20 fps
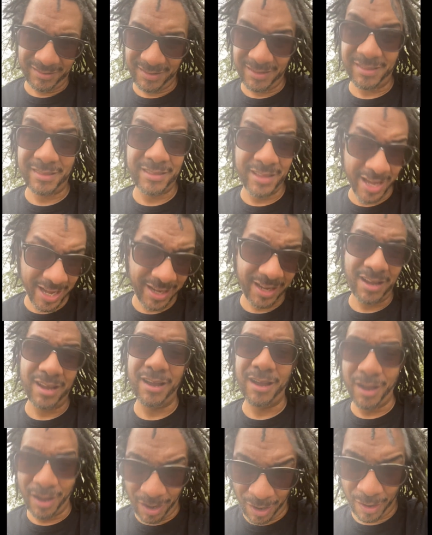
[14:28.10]
Think
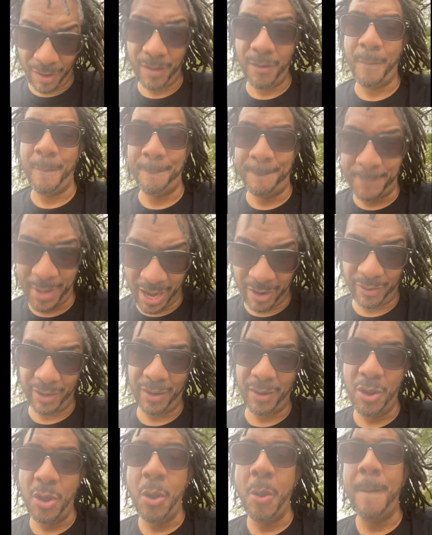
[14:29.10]
about it.
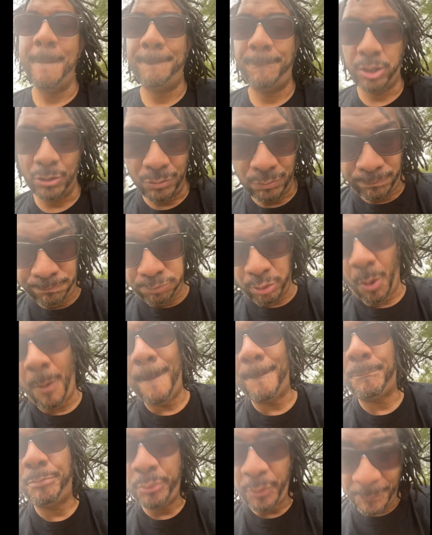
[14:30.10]
Boom, boom,
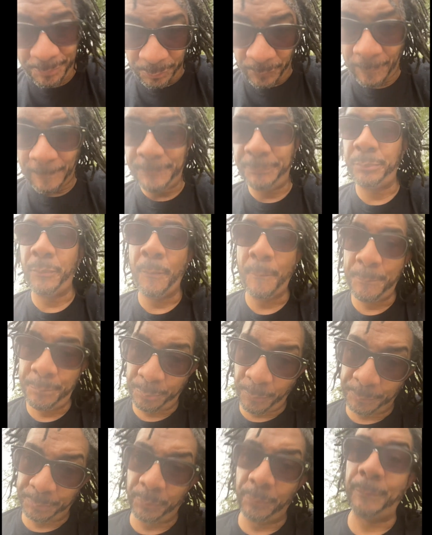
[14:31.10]

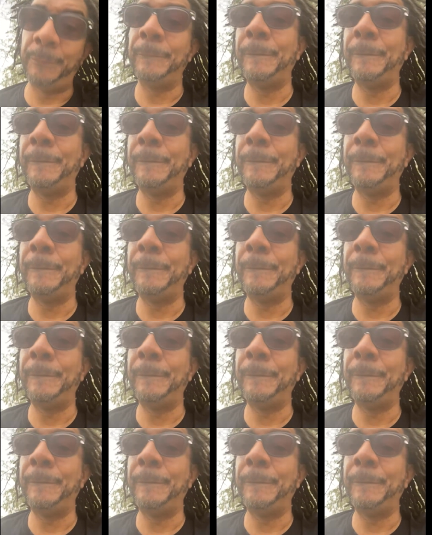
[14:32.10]
boom.